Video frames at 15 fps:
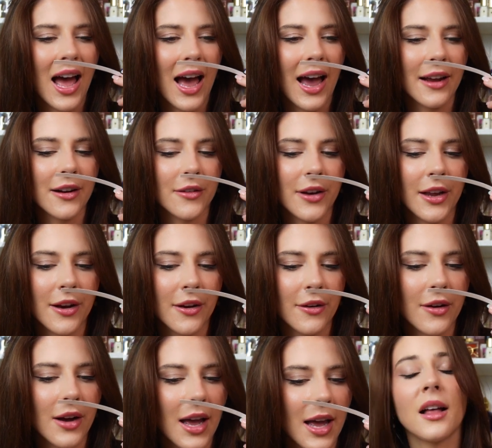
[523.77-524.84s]
I don't
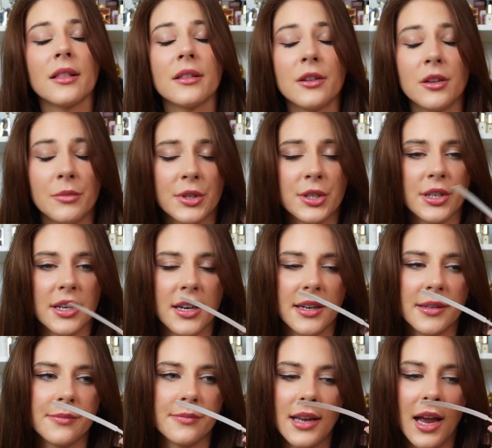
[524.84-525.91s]
know. A little
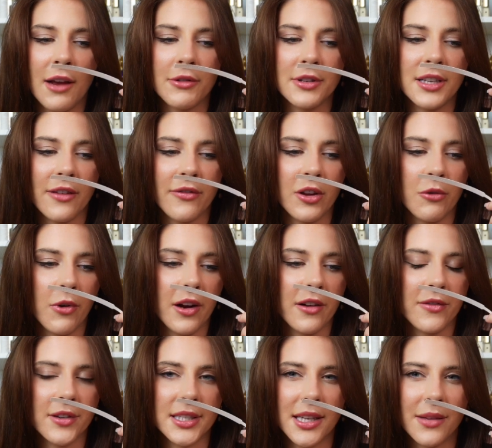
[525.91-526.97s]
mature, I would definitely wear it
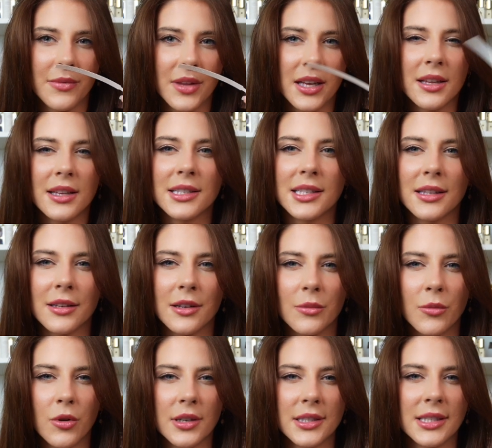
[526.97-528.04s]
for something that's a little
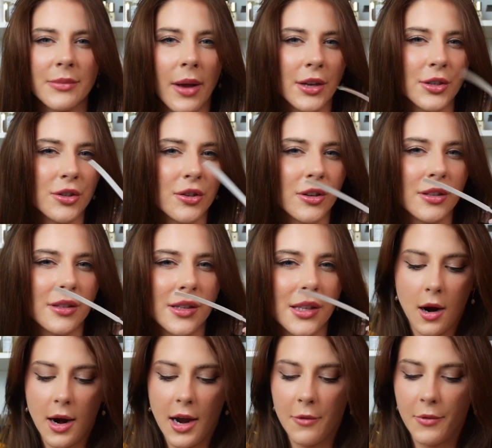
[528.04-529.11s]
more special.
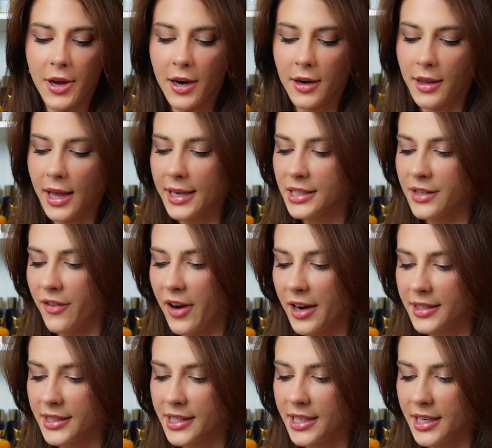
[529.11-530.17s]
All right, we got our last
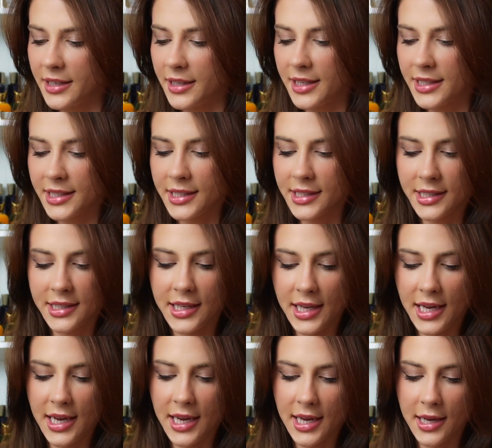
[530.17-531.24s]
fragrance here. This is
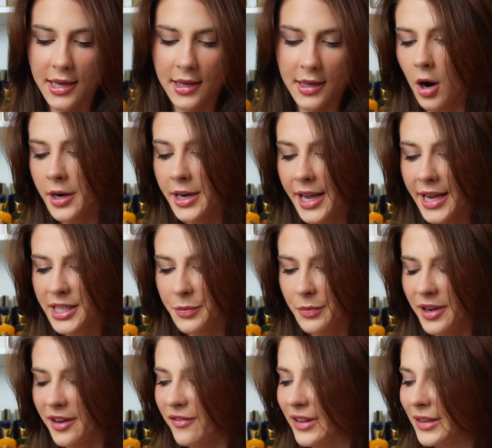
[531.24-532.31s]
the R D H
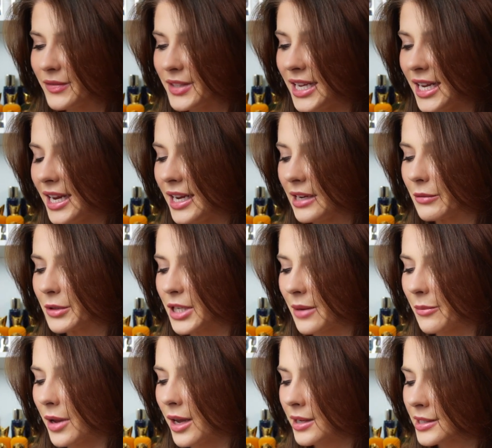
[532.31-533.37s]
P fifteen, which
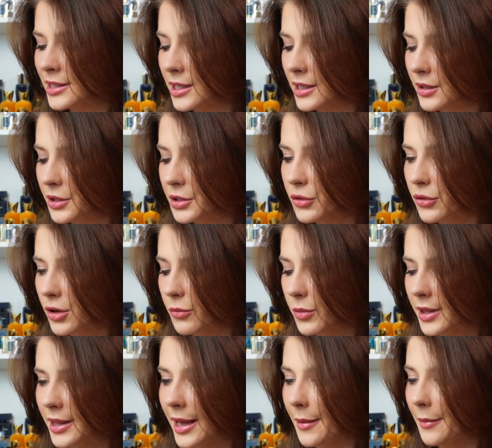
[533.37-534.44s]
I'm not exactly sure
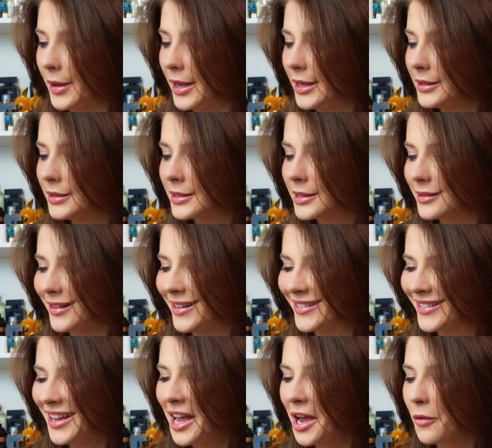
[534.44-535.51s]
what that means,
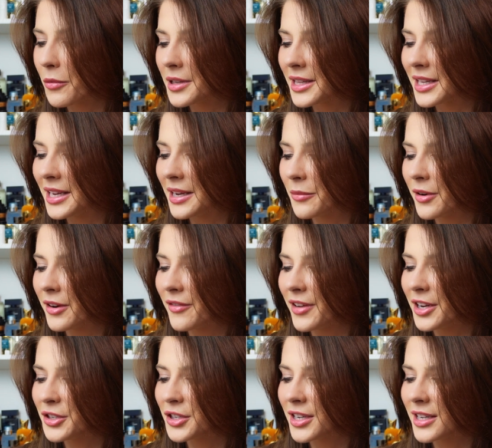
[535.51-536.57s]
what the
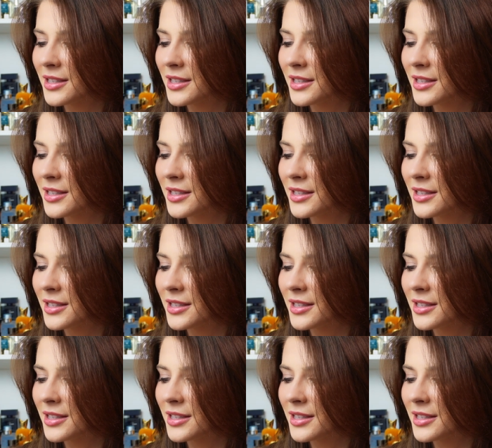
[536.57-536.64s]
abbreviation